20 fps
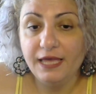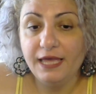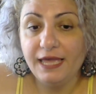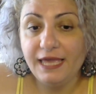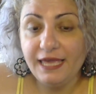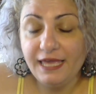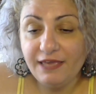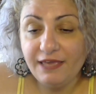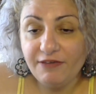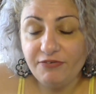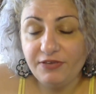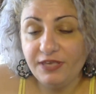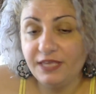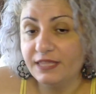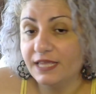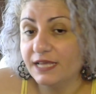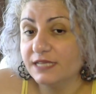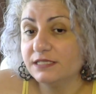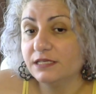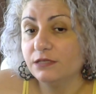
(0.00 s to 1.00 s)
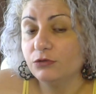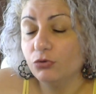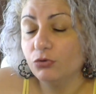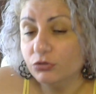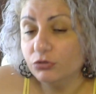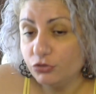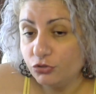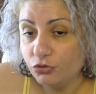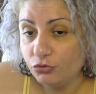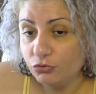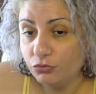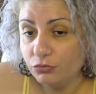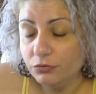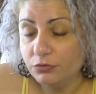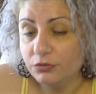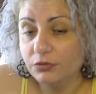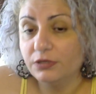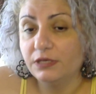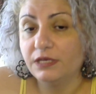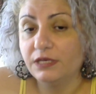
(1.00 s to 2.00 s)
If he doesn't want you,
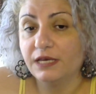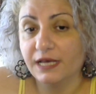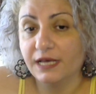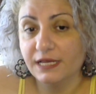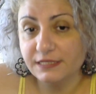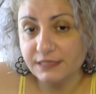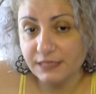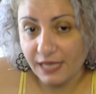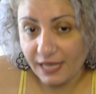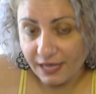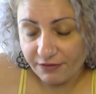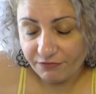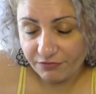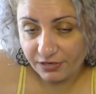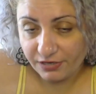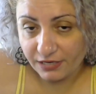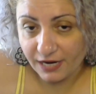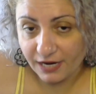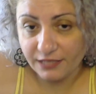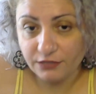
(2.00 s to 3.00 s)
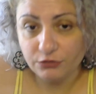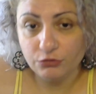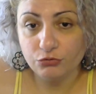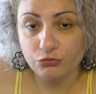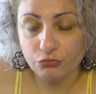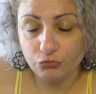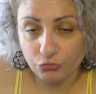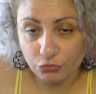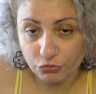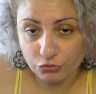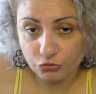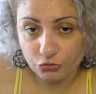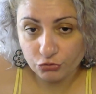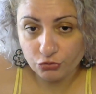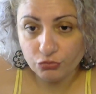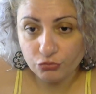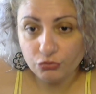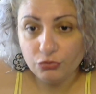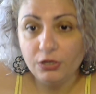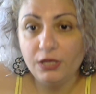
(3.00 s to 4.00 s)
he has every right not to want
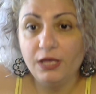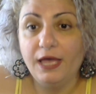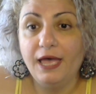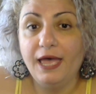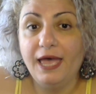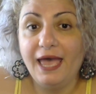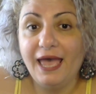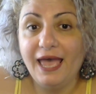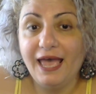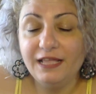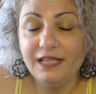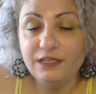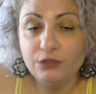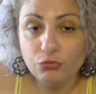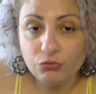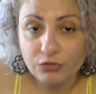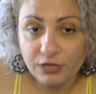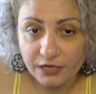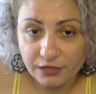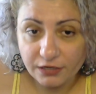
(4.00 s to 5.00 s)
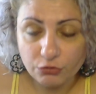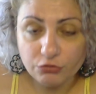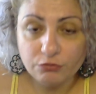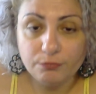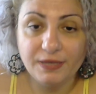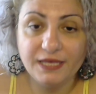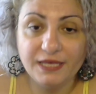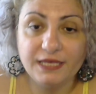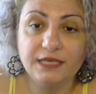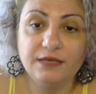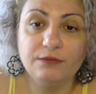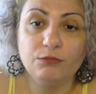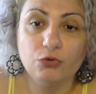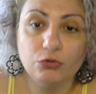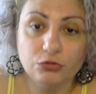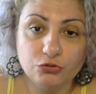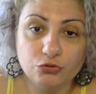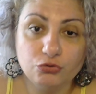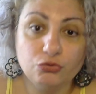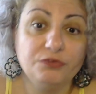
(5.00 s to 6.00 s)
you, and you cannot make him
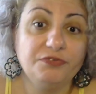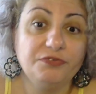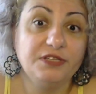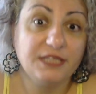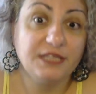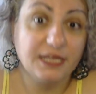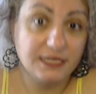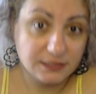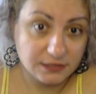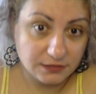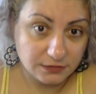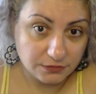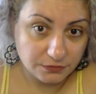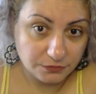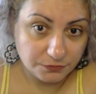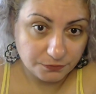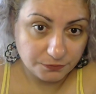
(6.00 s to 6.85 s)
want you if he doesn't.